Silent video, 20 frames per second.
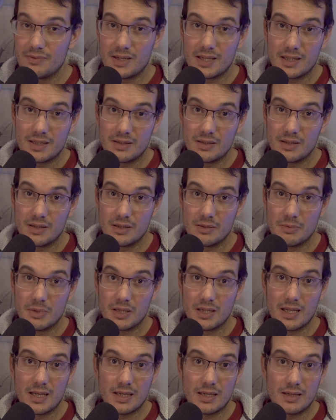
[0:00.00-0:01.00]

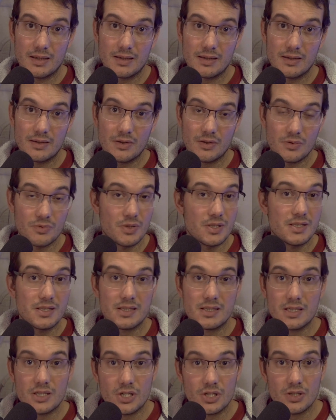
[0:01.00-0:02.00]
about
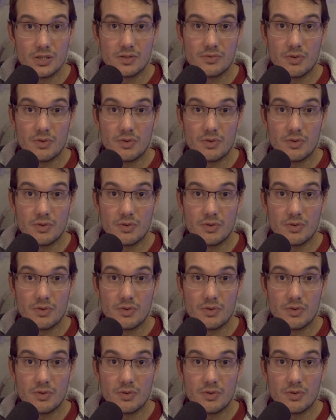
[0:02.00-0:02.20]
160 shots